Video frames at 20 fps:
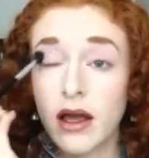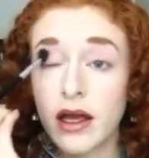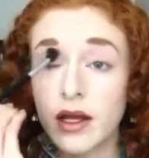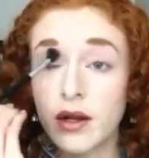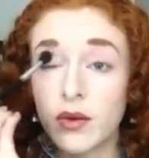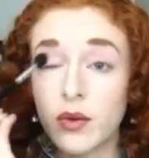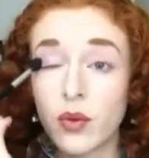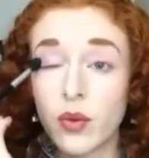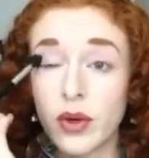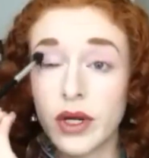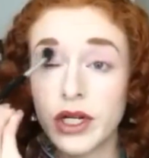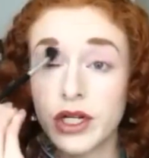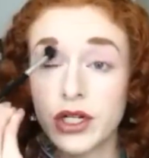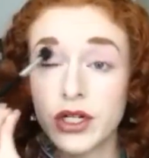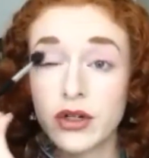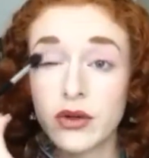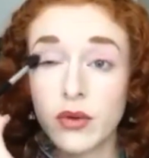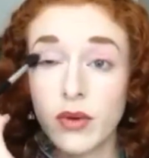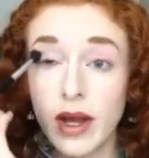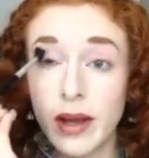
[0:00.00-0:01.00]
in
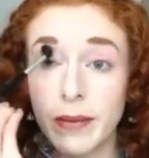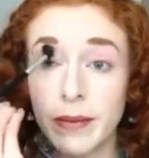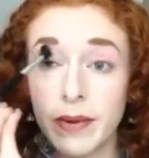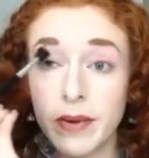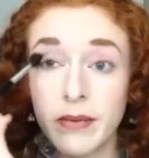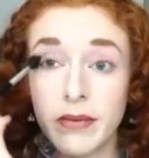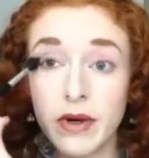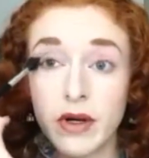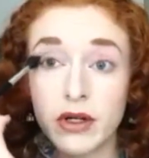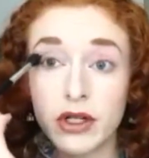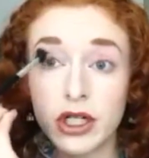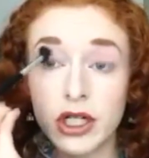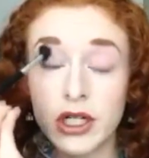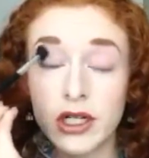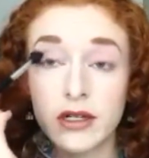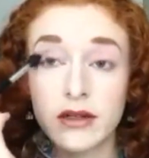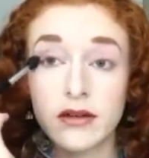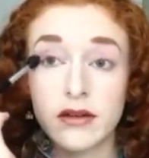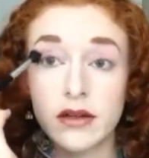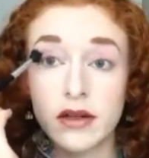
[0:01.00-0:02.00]
windshield wiper
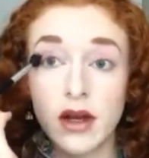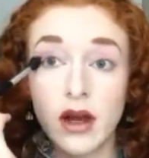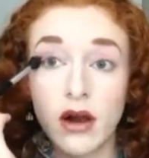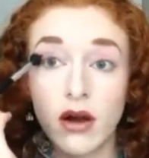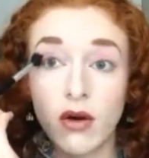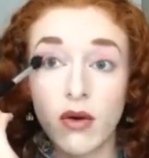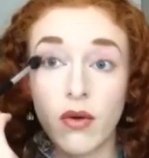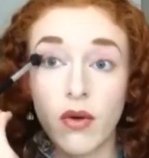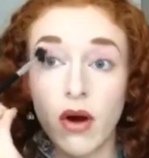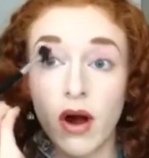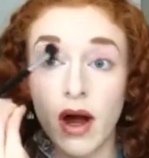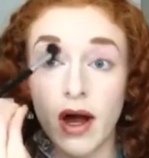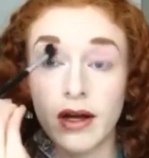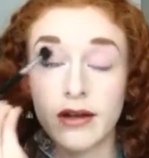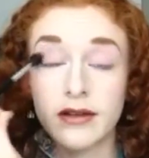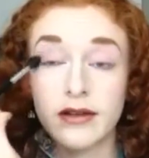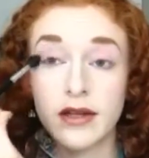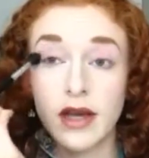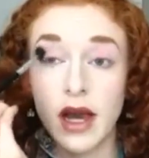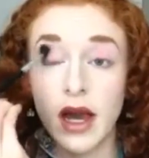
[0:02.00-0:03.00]
motions
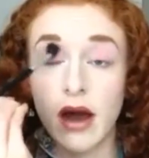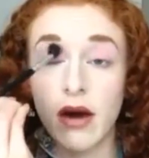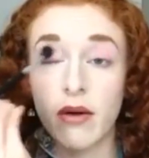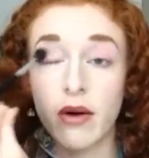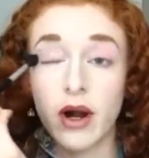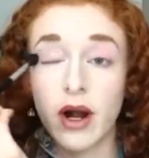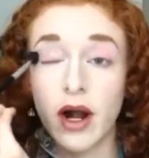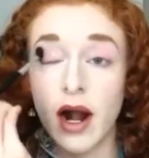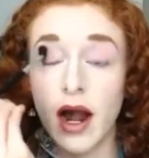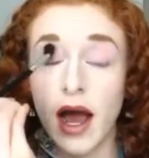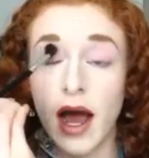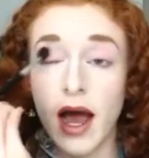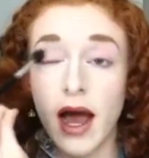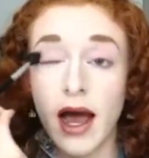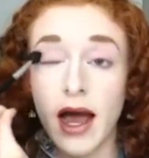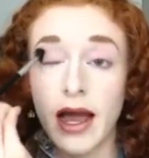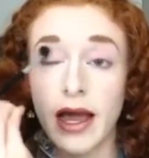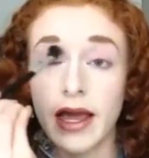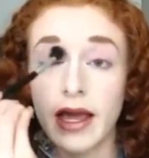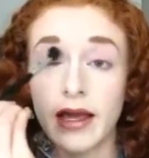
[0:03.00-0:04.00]
across our
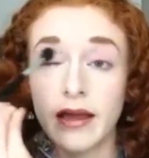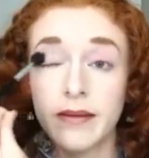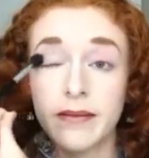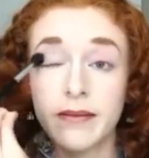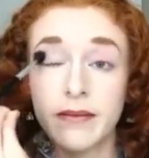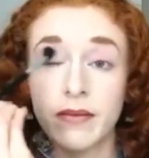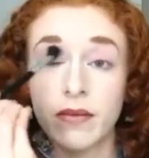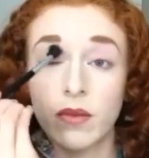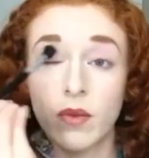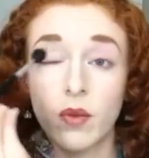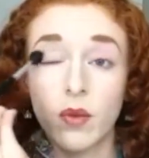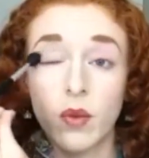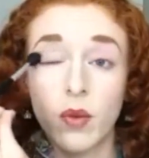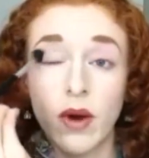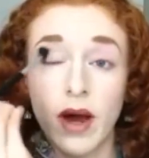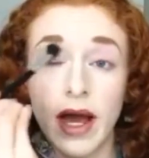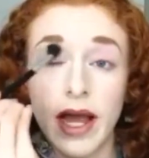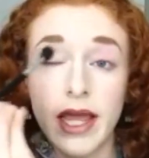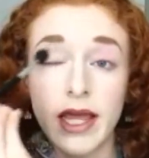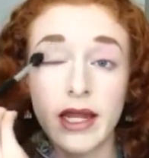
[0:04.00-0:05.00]
eye,
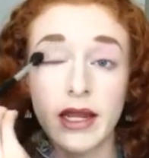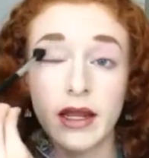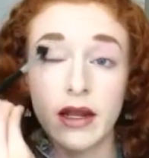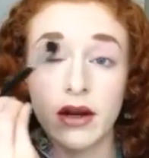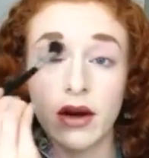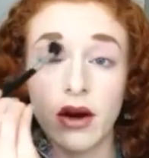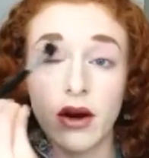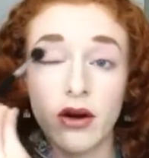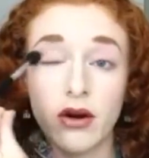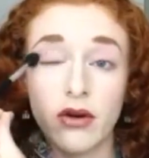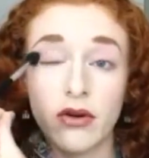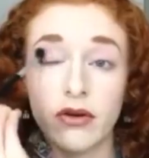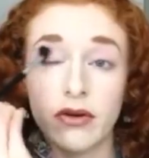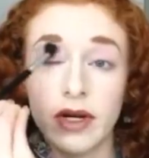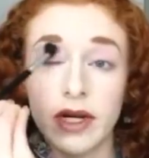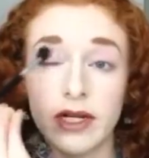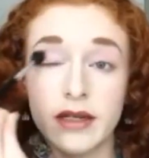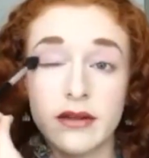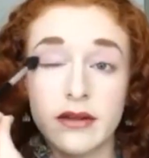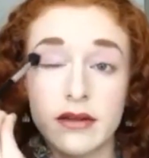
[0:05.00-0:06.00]
right in our
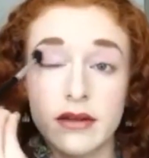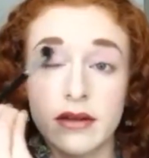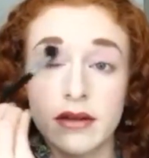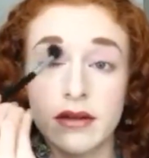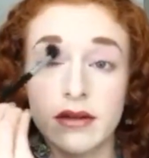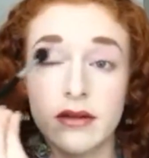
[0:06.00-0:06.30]
crease.